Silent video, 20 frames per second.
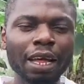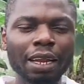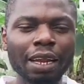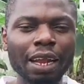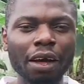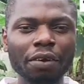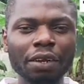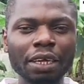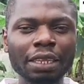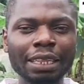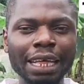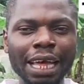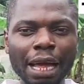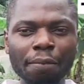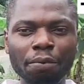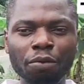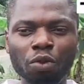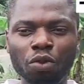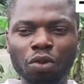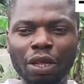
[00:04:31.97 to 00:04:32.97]
Now this
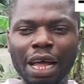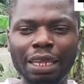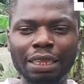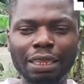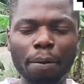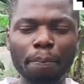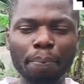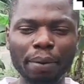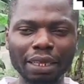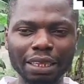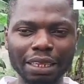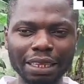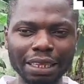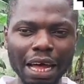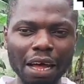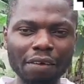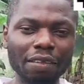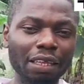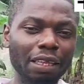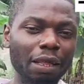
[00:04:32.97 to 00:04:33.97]
helps as a
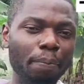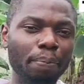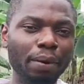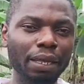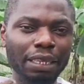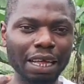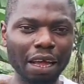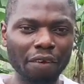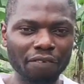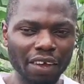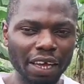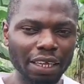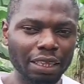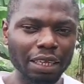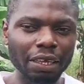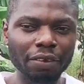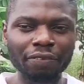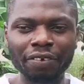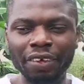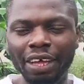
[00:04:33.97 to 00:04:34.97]
serves as a
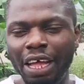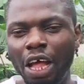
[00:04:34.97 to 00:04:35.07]
preservative,